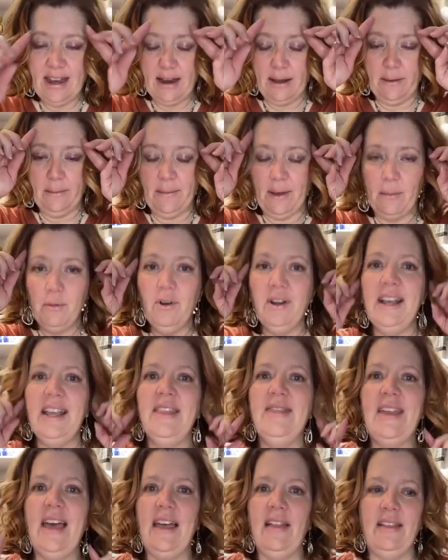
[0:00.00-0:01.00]
and I'm going to
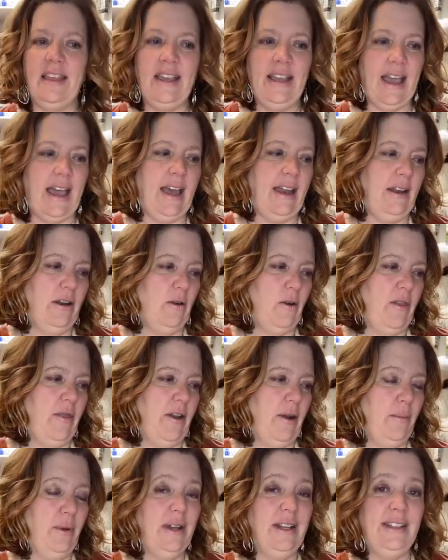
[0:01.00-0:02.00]
get that link added on there.